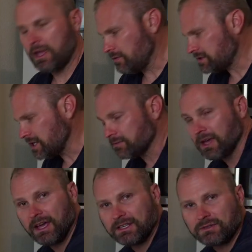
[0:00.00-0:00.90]
Hey, what's up
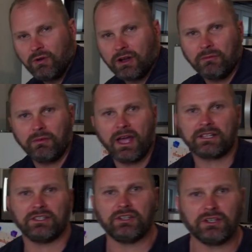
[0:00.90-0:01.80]
guys? Welcome
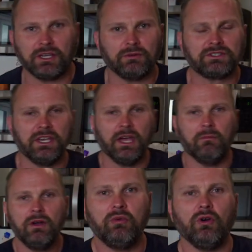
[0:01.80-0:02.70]
back to Cooking with
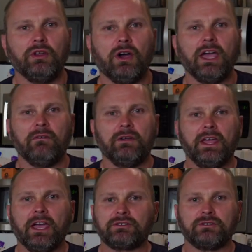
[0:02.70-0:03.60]
Tim. Boy, do I have an
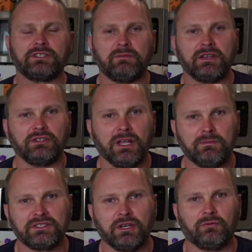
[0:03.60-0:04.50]
extra special
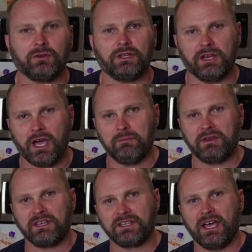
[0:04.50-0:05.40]
episode for you tonight
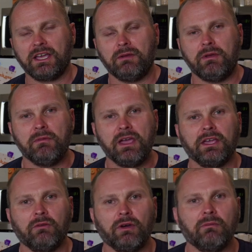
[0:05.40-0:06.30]
because I'm going to be
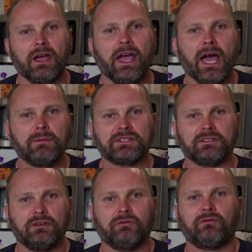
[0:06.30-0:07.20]
making one of my
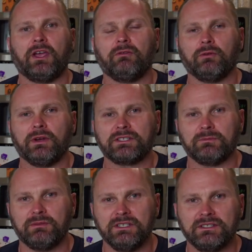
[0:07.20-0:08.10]
absolute favorite
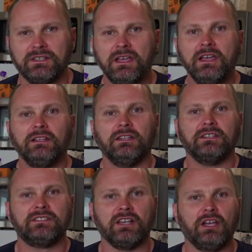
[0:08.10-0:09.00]
recipes,
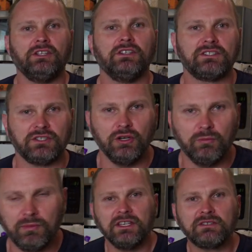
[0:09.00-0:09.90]
lasagna
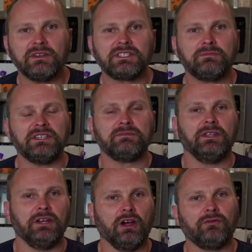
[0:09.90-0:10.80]
soup. This recipe's
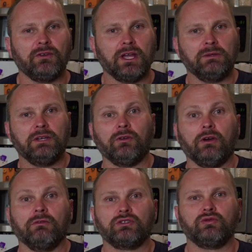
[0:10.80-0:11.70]
been in our family for
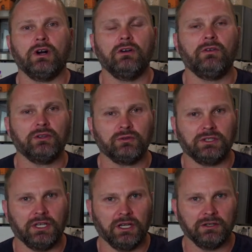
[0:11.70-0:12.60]
over
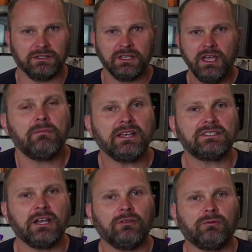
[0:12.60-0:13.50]
1,200 years,
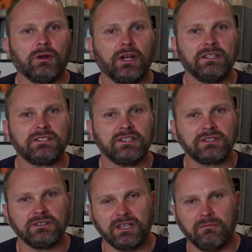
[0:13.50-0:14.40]
passed down from our
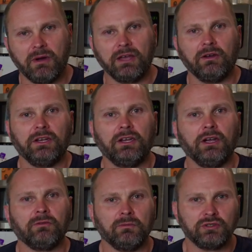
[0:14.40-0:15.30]
ancestors that migrated
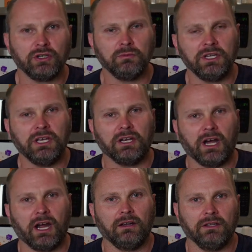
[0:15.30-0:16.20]
here from Germany and
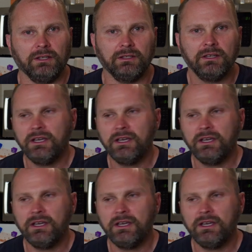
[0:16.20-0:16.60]
Ireland.